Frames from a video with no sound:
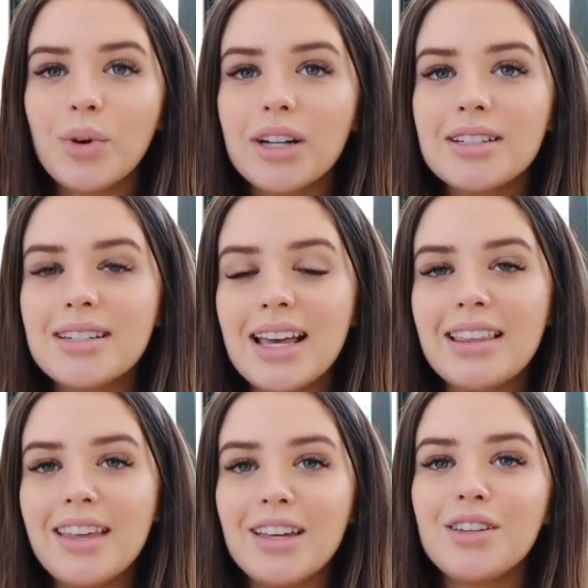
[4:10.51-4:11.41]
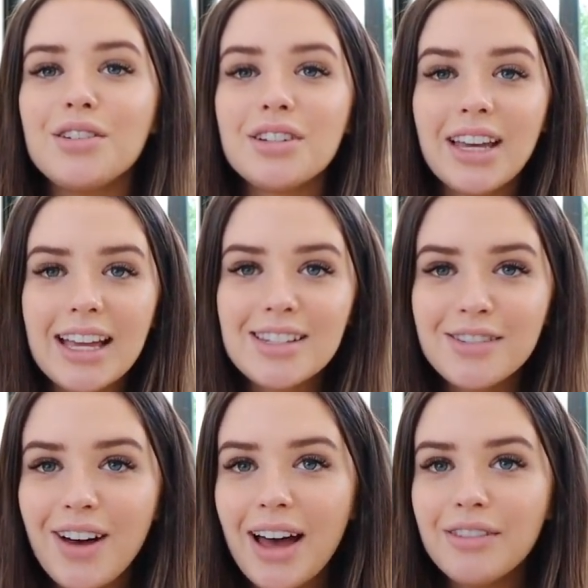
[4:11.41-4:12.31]
Wanted to say thank you to
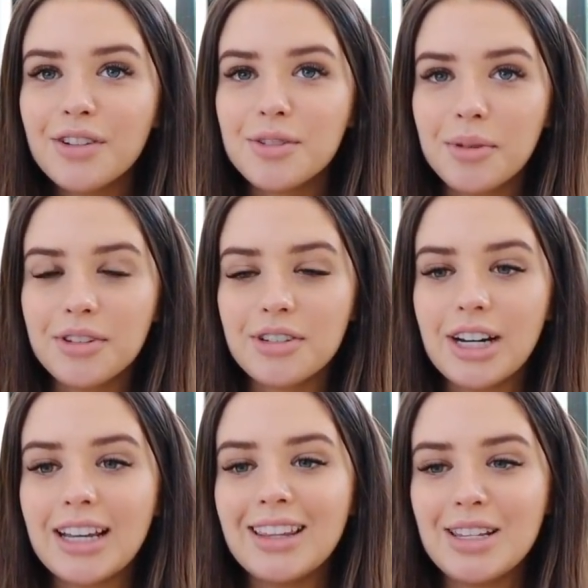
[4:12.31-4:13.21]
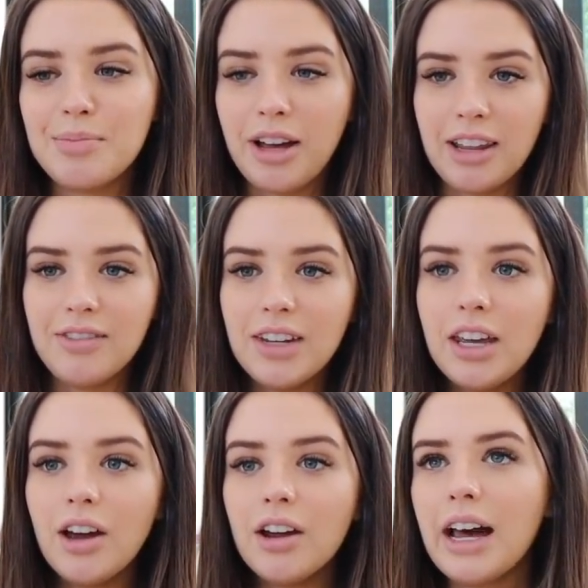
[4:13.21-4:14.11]
Casetify for sponsoring this part of the
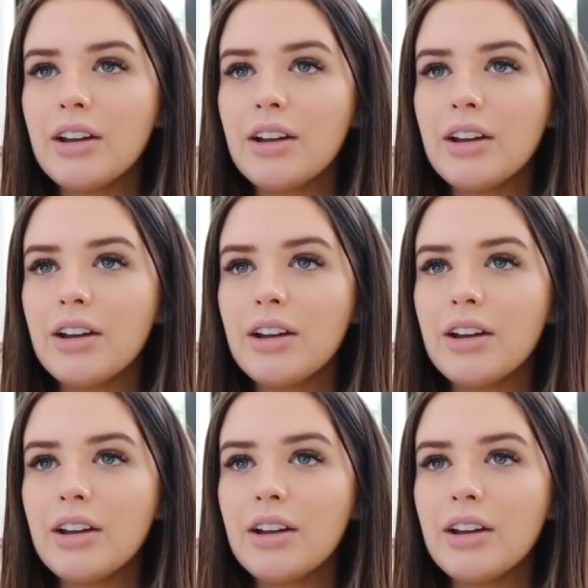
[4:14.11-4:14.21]
video.